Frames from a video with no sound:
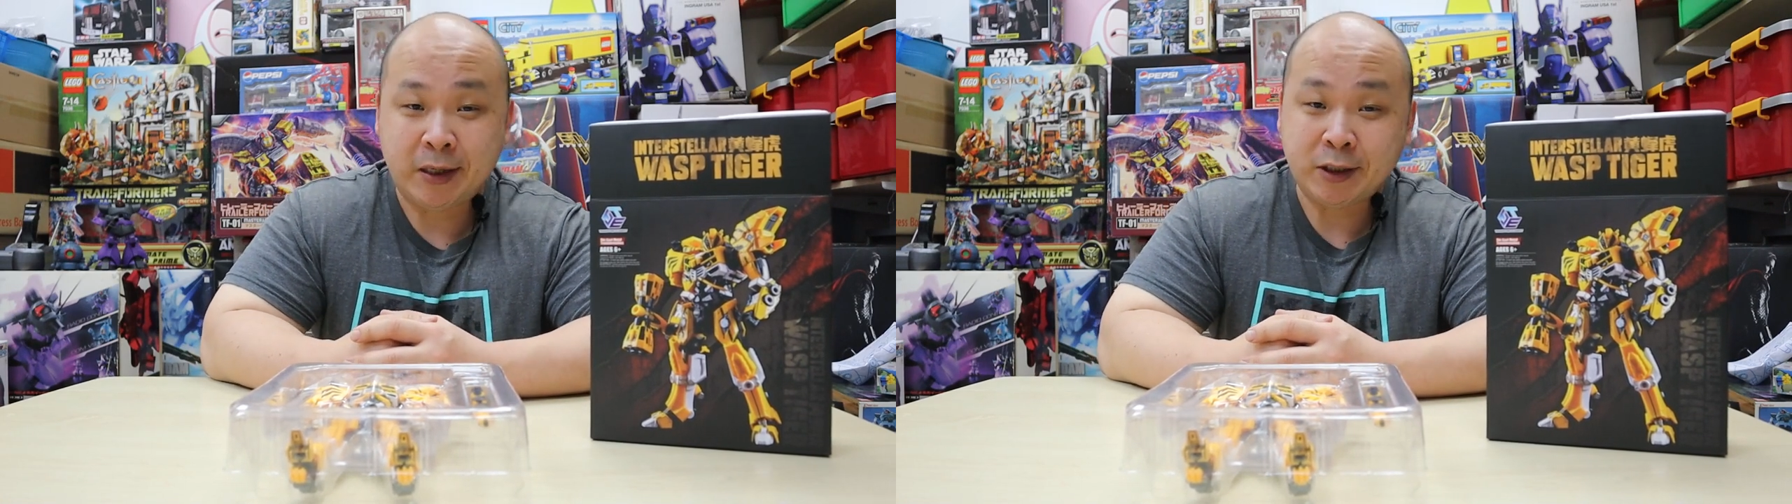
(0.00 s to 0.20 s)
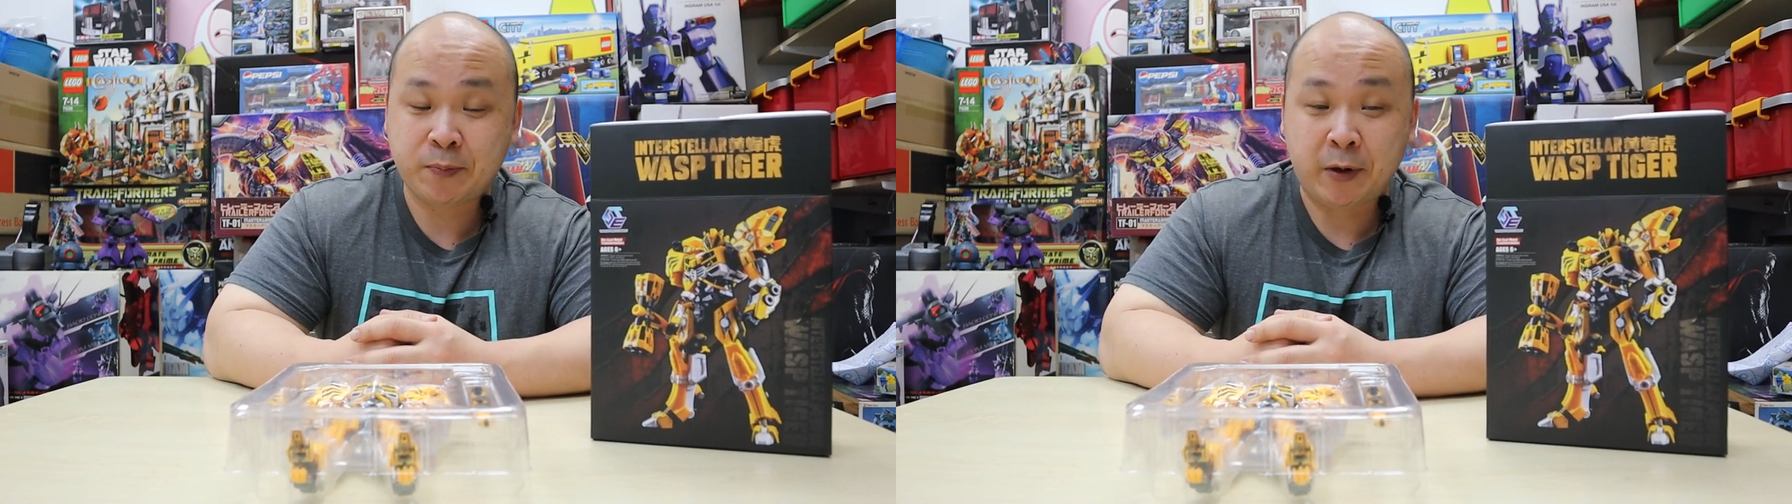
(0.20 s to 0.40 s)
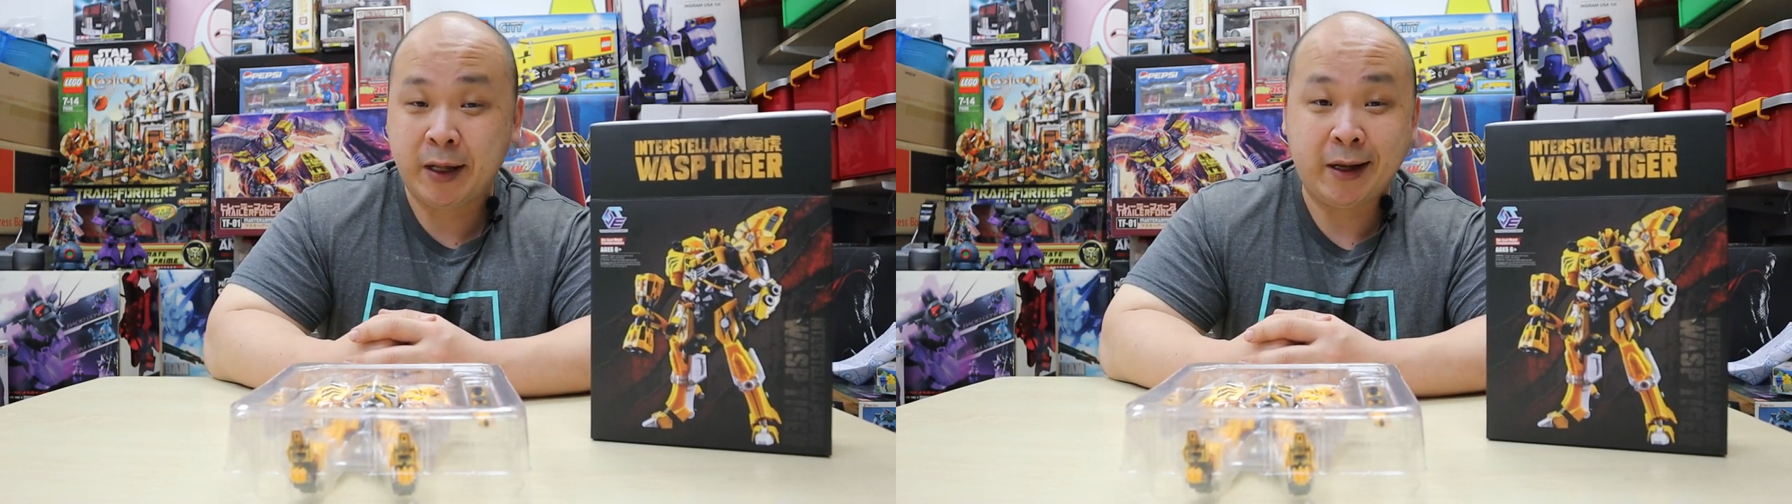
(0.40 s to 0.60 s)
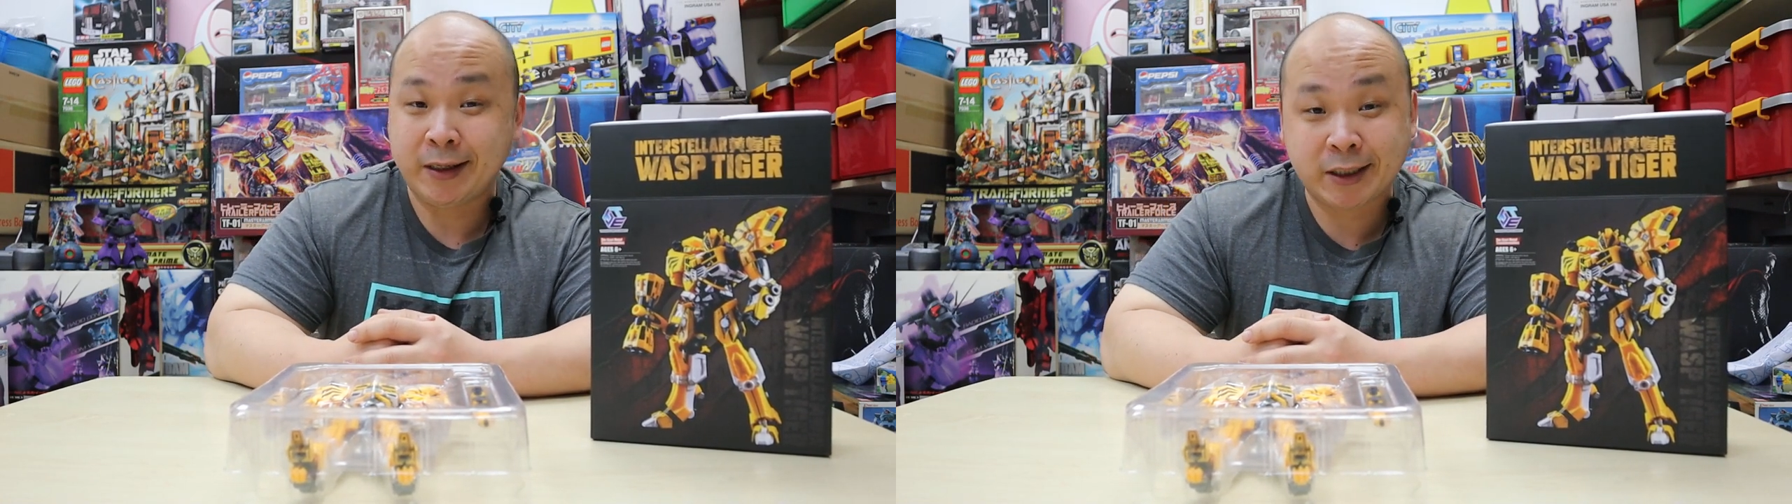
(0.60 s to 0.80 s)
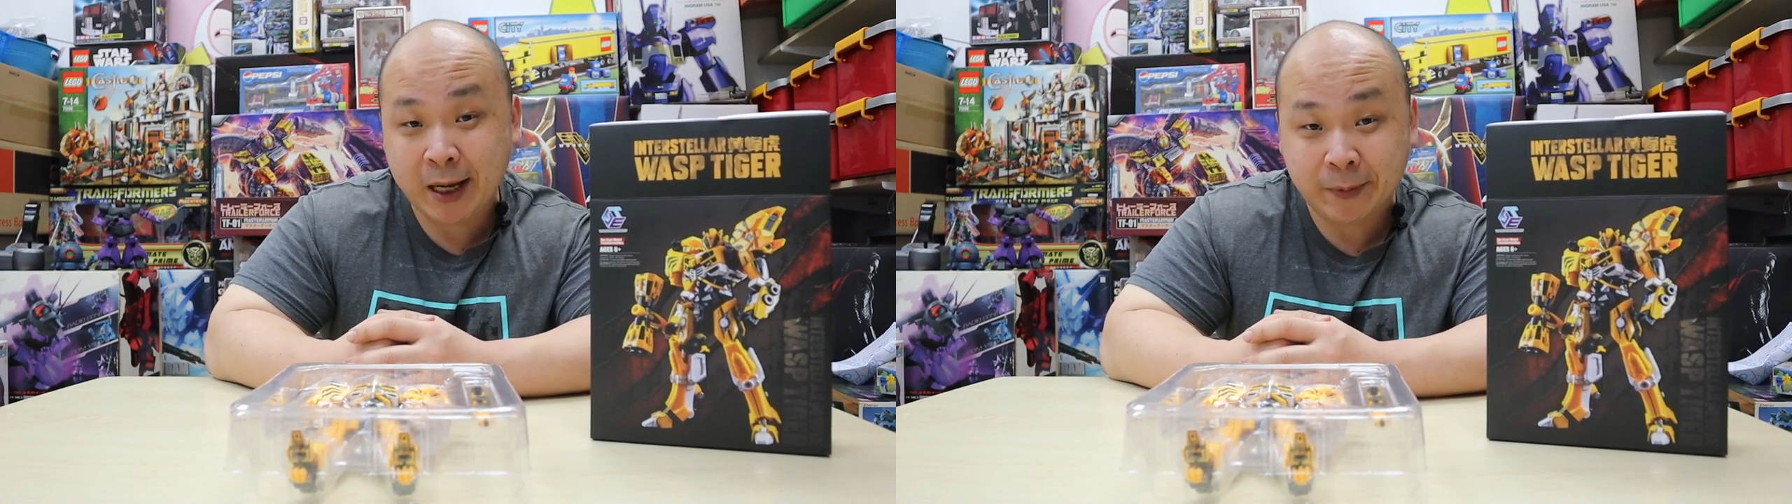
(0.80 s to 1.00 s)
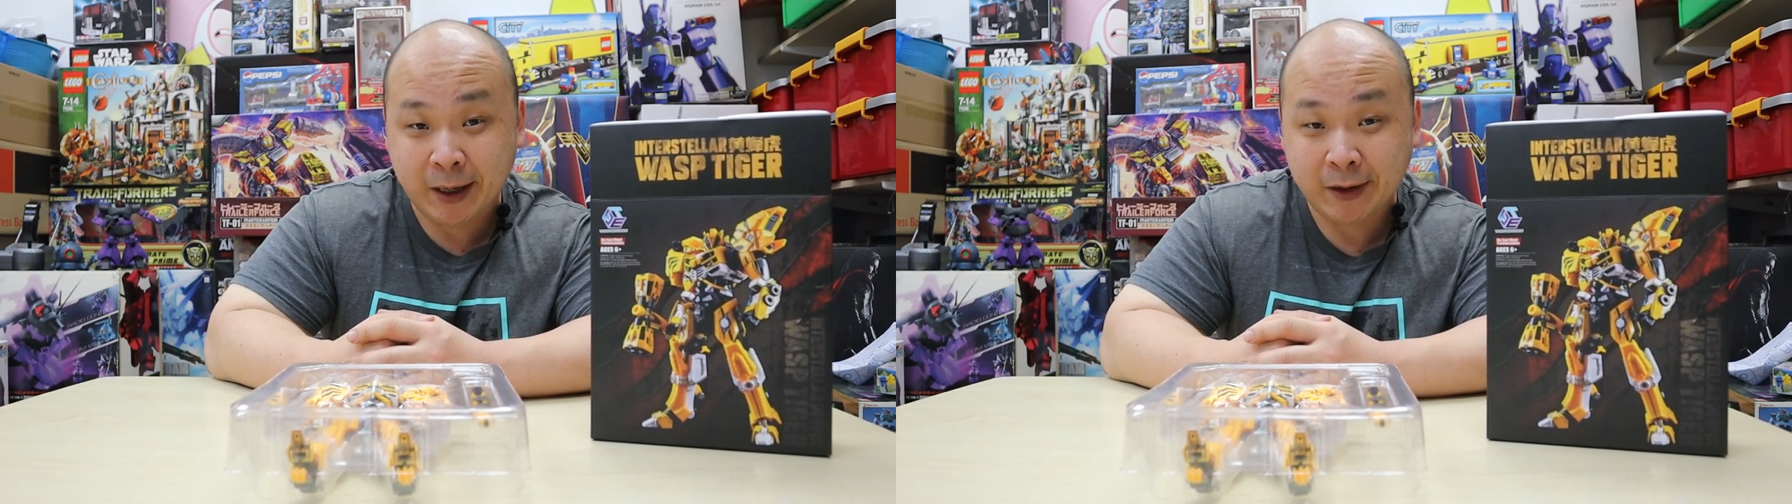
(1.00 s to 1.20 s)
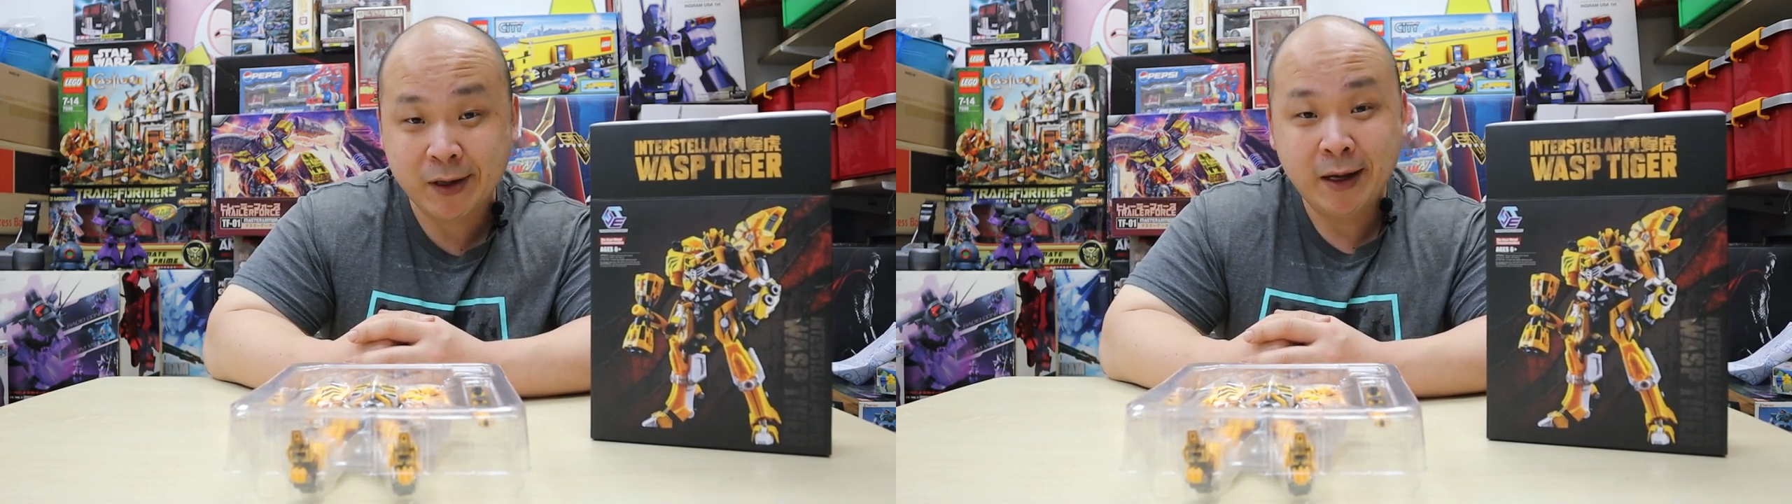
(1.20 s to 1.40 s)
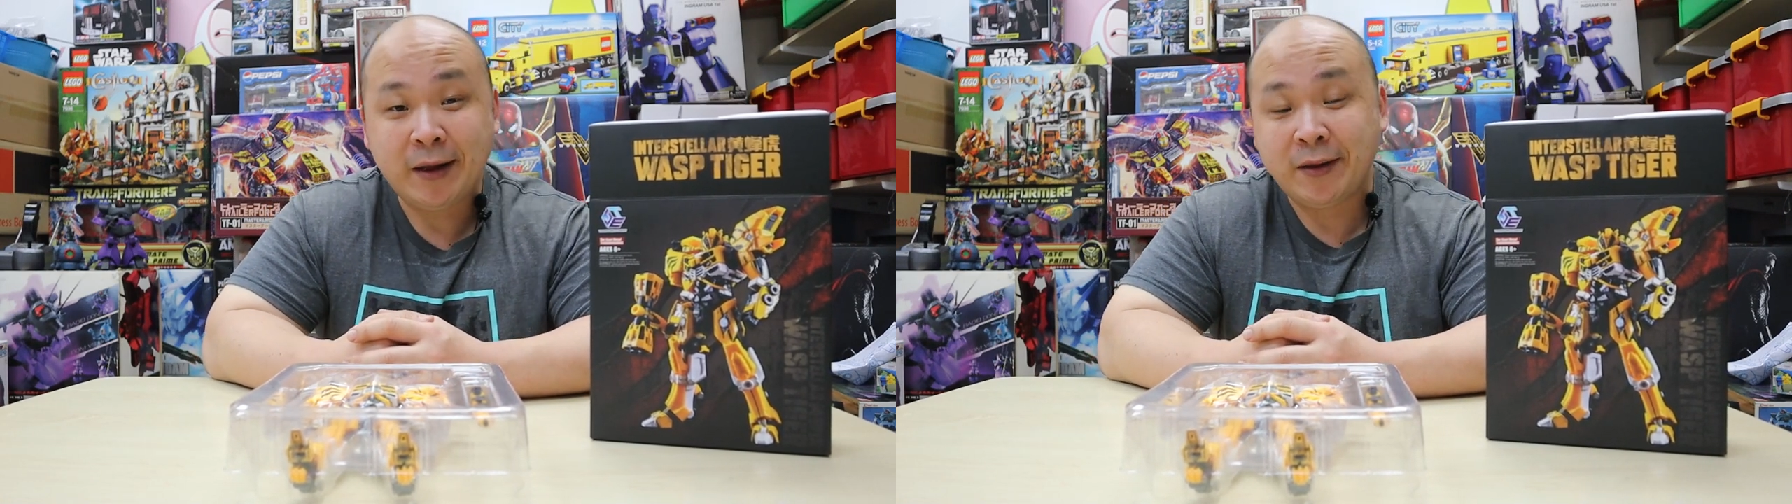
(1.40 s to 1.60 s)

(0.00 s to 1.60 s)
I just bought it out of the shop, guys.